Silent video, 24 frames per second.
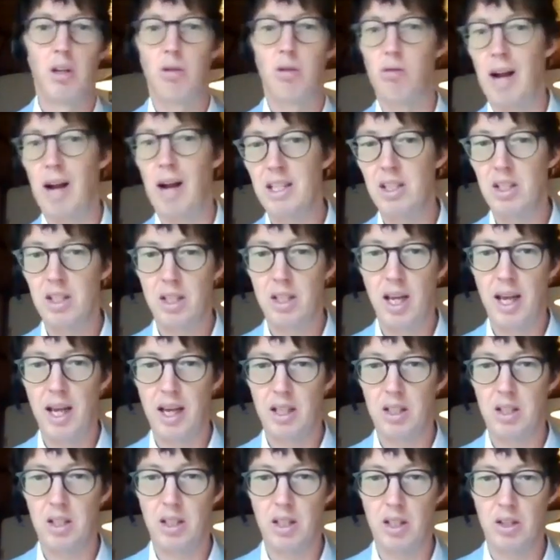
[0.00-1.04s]
raise
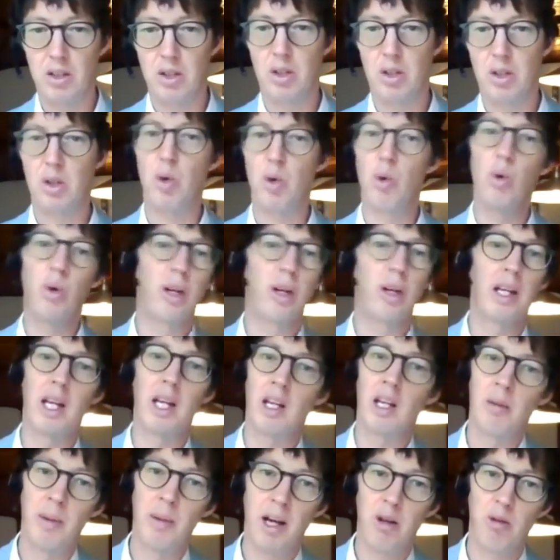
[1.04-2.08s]
taxes, talk
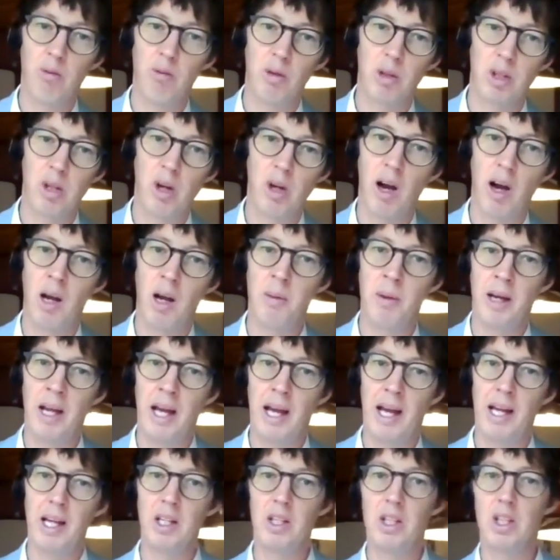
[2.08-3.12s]
again about the retirement
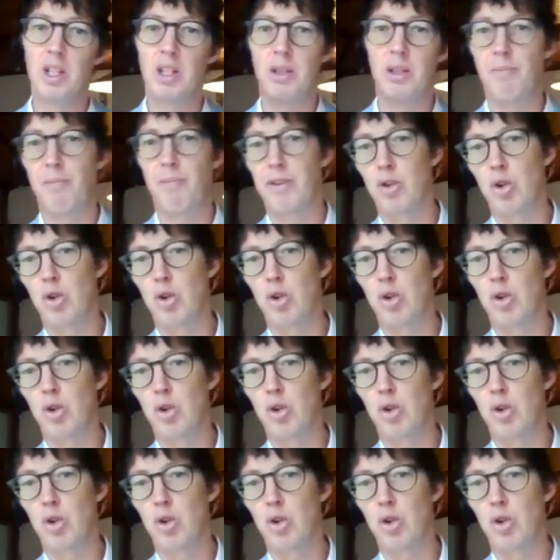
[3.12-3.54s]
age,